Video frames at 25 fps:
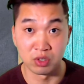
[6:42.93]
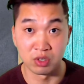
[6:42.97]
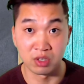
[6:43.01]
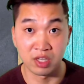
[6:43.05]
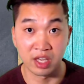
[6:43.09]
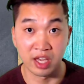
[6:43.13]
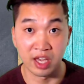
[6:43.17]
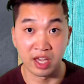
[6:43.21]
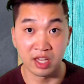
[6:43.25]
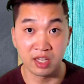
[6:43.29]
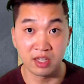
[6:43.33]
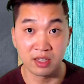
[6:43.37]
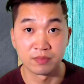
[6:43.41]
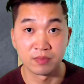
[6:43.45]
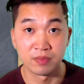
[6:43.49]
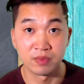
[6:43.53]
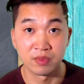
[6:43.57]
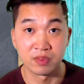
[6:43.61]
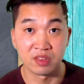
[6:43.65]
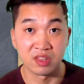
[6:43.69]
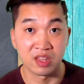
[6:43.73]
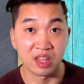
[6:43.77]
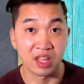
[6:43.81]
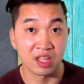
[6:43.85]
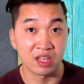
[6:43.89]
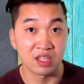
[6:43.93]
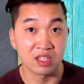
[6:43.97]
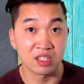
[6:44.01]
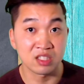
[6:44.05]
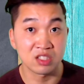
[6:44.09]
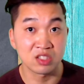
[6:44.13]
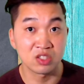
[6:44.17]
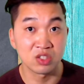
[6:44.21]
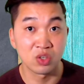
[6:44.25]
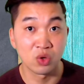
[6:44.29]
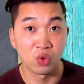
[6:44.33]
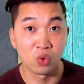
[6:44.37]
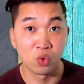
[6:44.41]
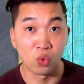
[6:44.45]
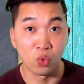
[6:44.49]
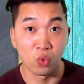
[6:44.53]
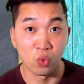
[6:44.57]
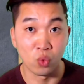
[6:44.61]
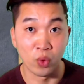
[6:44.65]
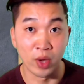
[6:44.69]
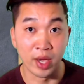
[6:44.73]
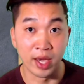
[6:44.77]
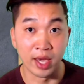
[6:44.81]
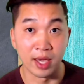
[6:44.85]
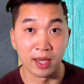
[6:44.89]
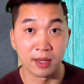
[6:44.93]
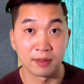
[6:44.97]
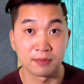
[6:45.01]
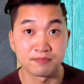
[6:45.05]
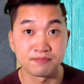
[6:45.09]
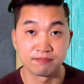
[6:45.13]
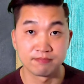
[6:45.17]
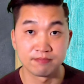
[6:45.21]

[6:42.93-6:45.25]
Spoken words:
okay? That is we.